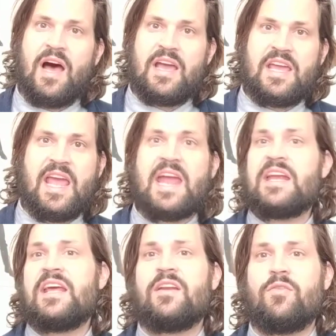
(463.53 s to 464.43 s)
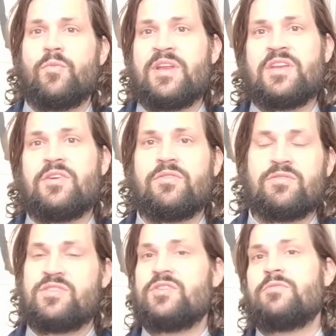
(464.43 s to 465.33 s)
I hate it when you
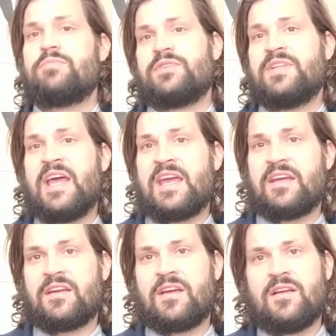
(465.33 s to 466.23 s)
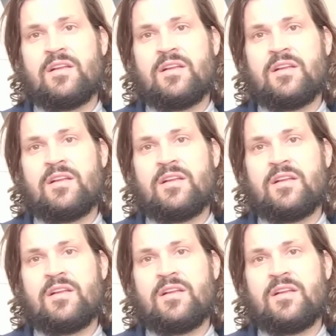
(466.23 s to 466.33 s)
do blank,